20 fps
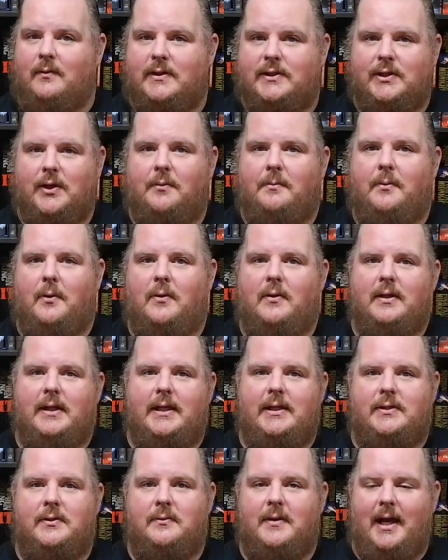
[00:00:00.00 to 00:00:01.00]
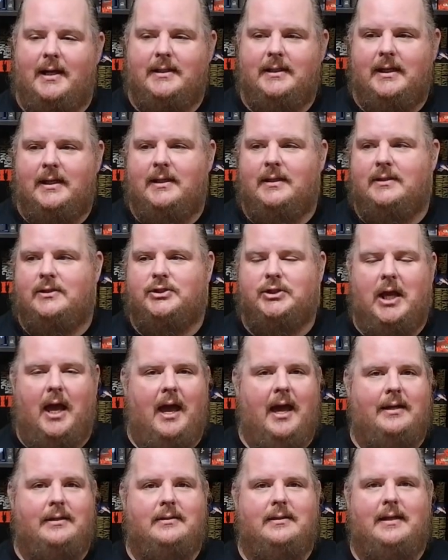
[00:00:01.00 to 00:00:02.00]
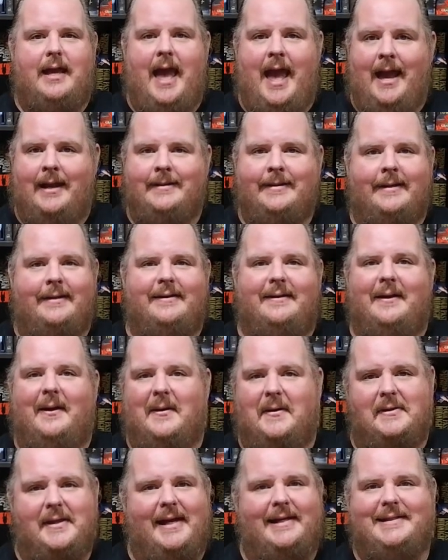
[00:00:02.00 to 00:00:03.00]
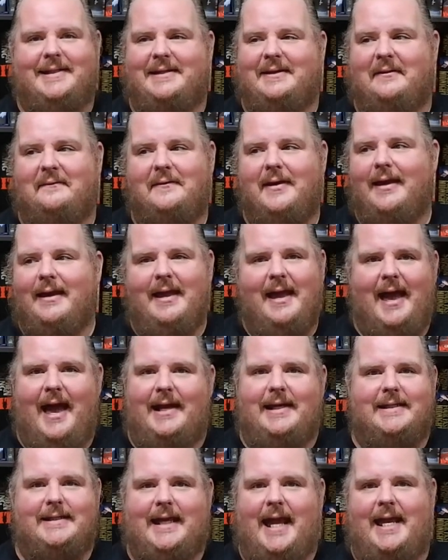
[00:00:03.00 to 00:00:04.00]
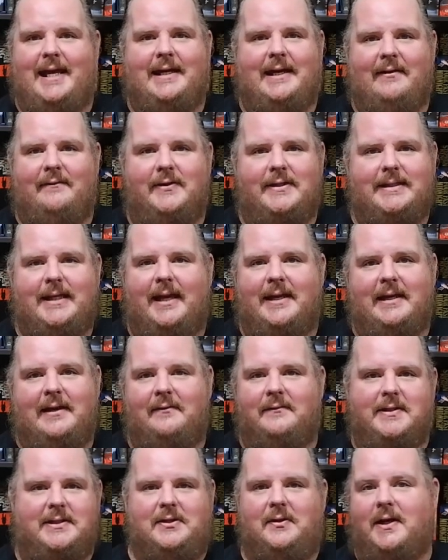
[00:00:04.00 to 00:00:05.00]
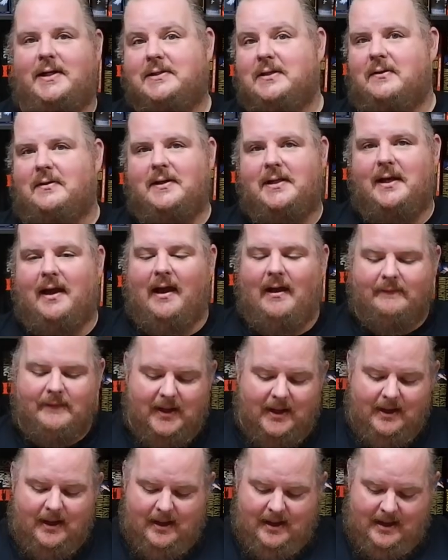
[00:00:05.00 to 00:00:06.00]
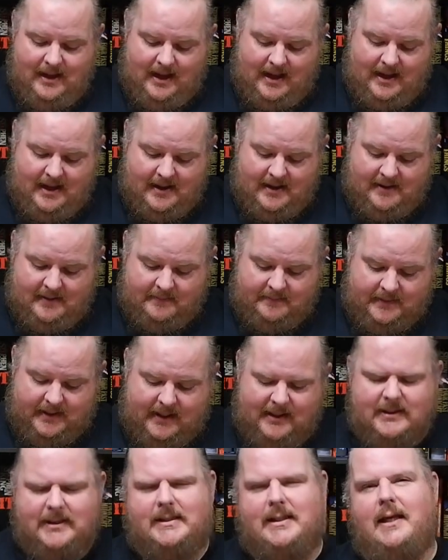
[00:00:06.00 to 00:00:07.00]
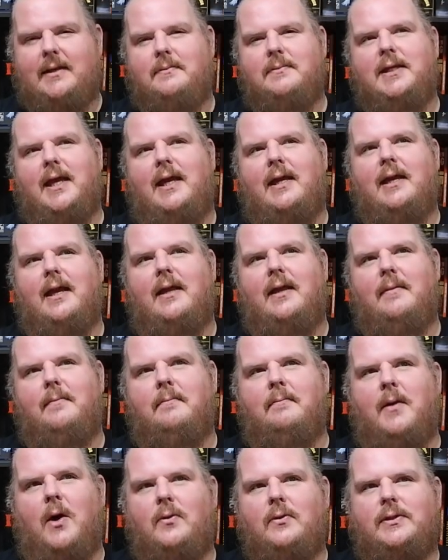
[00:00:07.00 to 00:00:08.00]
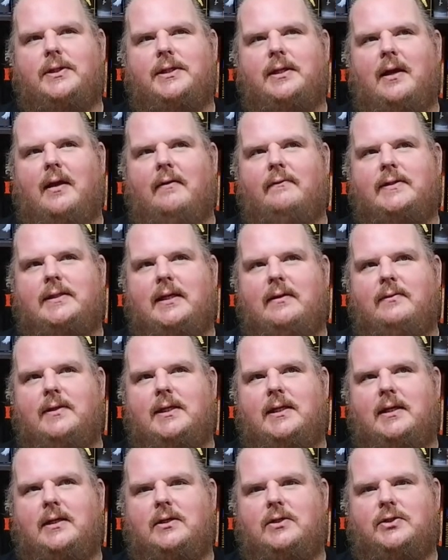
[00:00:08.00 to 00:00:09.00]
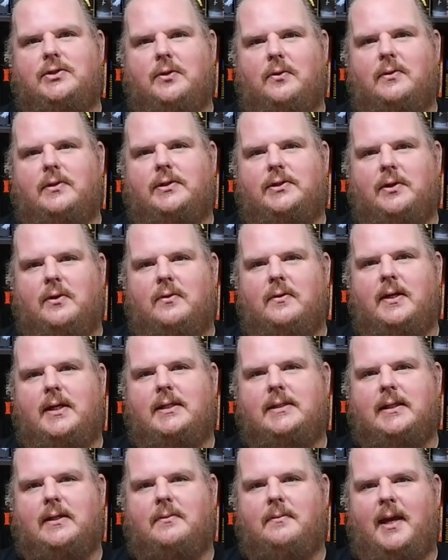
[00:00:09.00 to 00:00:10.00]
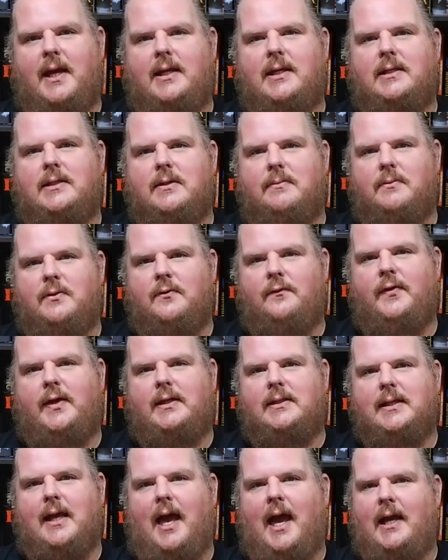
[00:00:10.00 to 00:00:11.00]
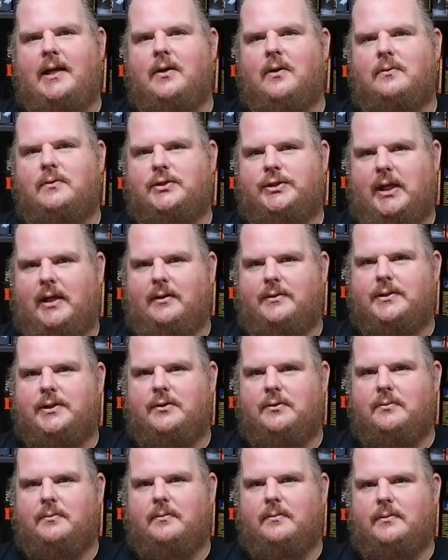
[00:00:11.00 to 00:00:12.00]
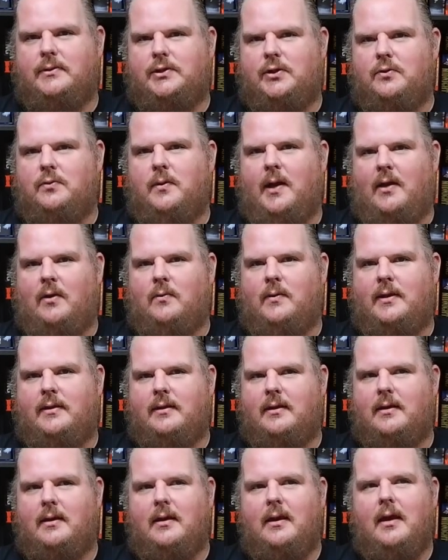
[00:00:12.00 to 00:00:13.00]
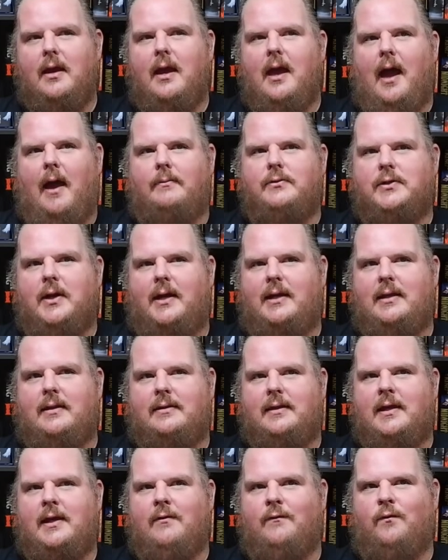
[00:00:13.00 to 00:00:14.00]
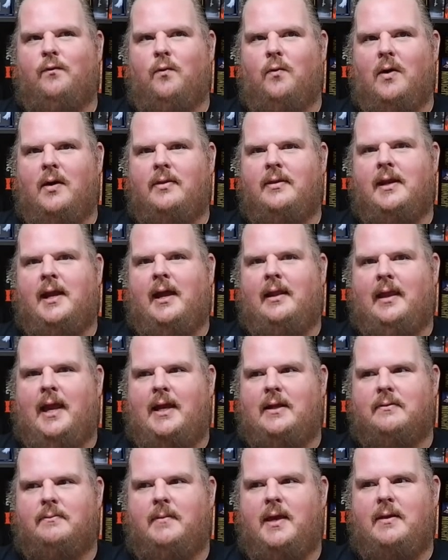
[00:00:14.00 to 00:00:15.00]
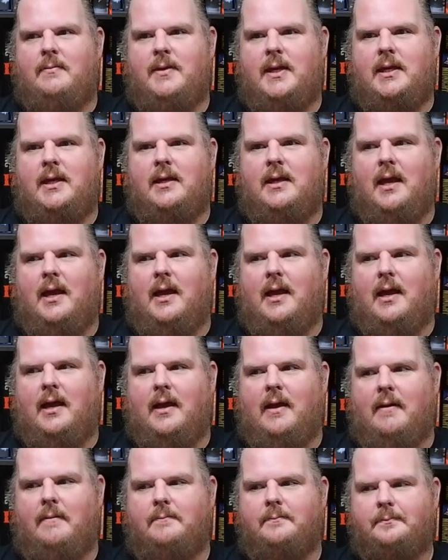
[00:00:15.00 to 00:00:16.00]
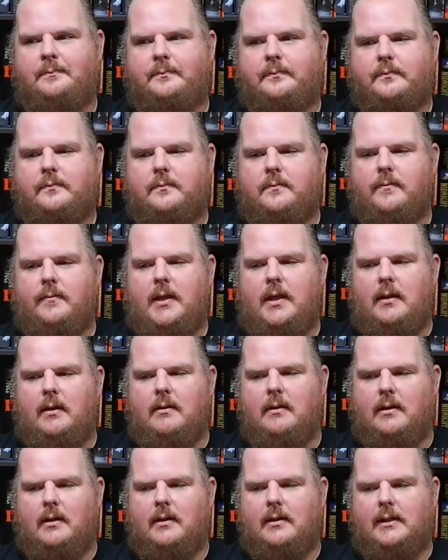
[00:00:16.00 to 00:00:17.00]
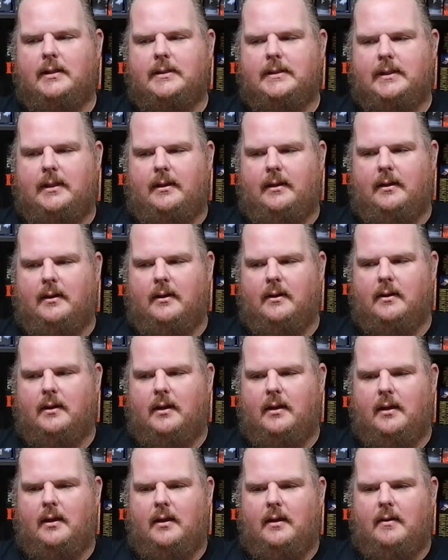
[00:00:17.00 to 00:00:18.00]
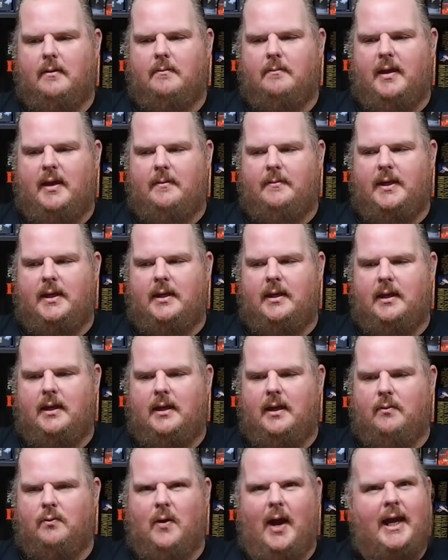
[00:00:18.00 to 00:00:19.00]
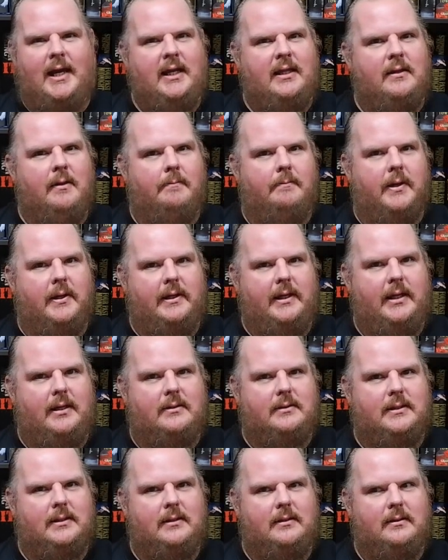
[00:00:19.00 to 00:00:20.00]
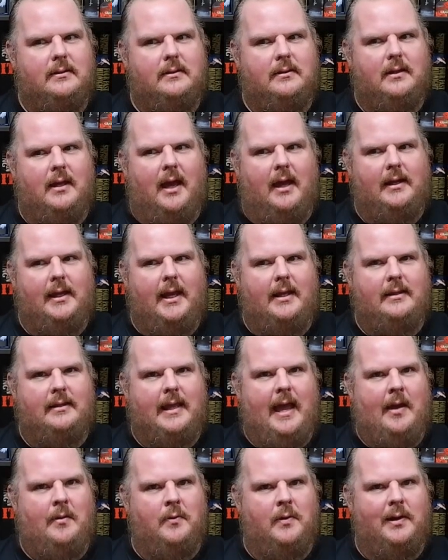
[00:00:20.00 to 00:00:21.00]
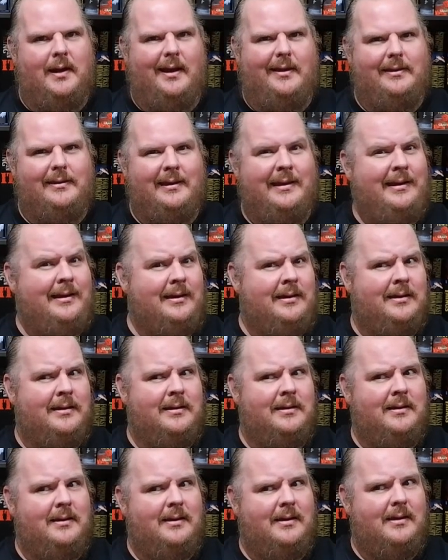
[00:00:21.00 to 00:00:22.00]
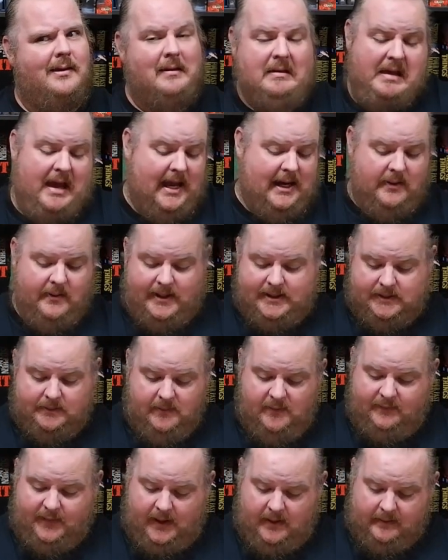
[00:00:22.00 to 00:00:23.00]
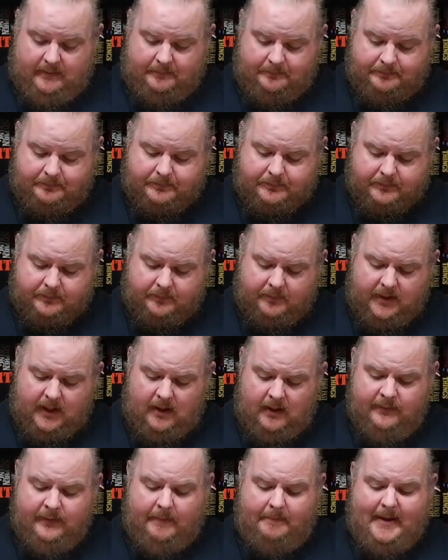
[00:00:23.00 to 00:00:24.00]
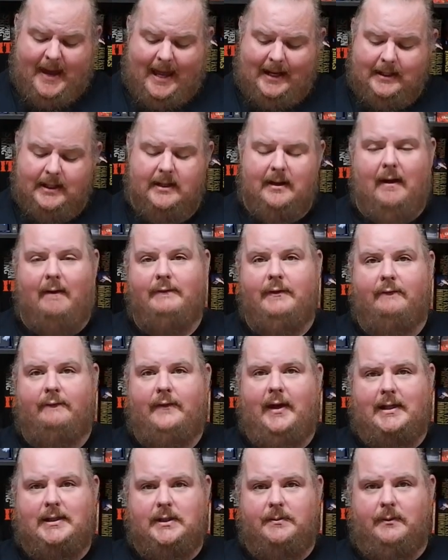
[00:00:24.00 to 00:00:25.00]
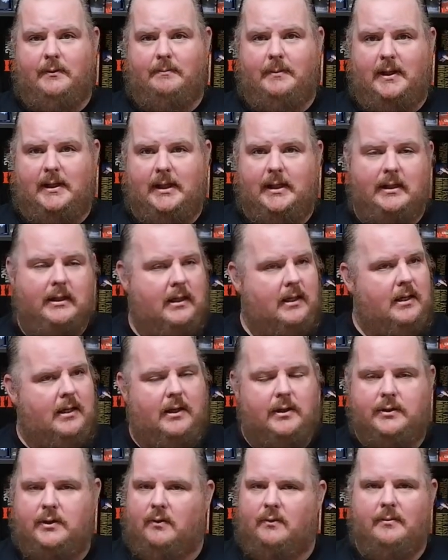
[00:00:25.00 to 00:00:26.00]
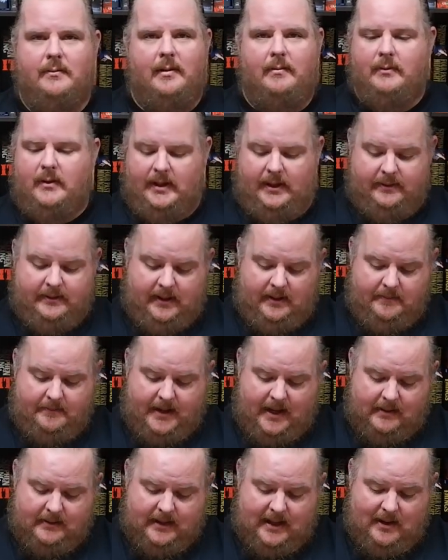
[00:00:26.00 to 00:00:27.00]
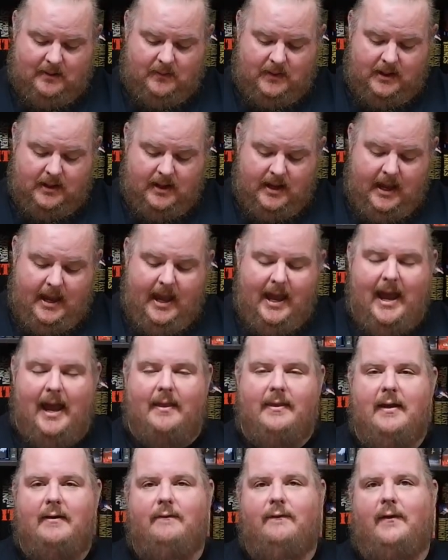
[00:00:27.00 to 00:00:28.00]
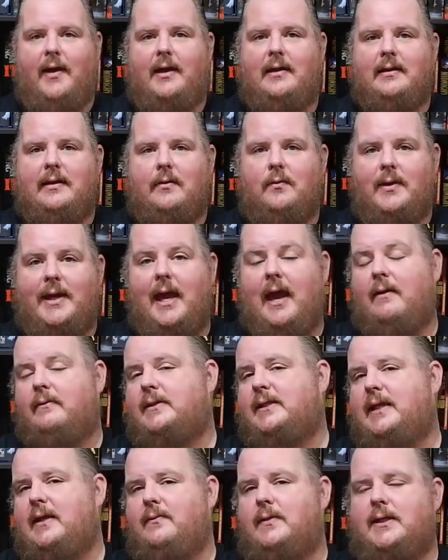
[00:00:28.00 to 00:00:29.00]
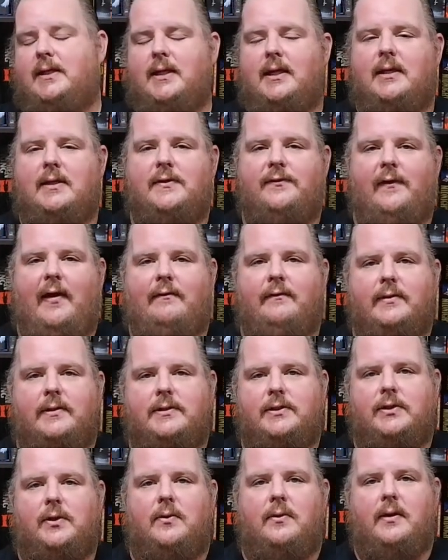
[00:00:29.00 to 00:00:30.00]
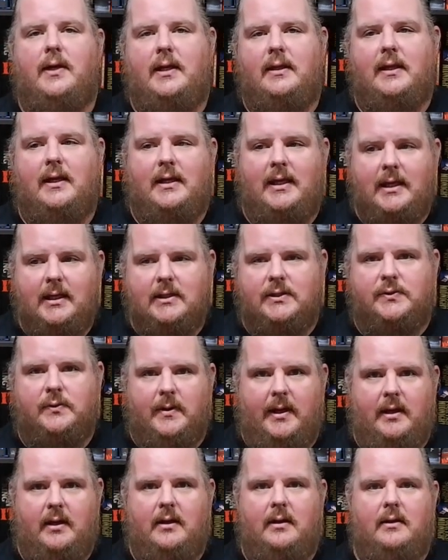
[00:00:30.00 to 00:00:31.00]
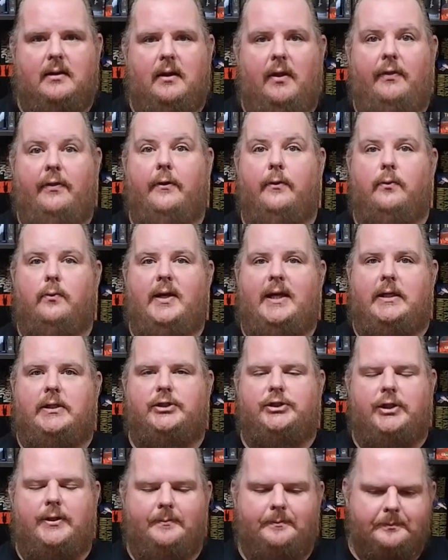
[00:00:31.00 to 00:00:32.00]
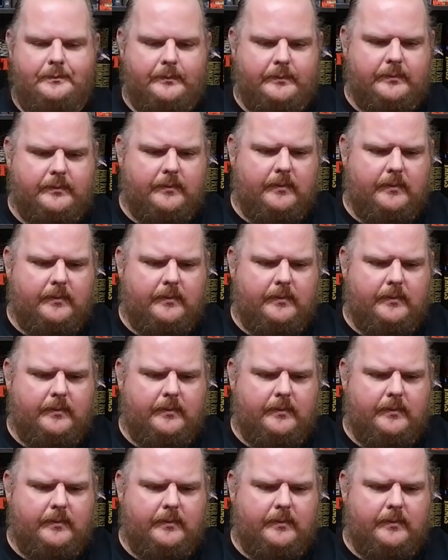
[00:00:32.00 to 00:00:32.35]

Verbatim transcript: It was so poorly directed, shot, acted, all that stuff. I just hated every second of it, so I turned it off. It seems like most of Stephen King's short stories that are made into movies, I don't gel too well with it. I'm trying to think of one that I liked. Maybe, let's see here. Maybe Riding the Bullet. I liked that one, I think. Anyways, moving on. The Ballad of the Flexible Bullet. Don't remember anything about that one. And then finally, we have Stephen King's favorite story that he has written, The Reach.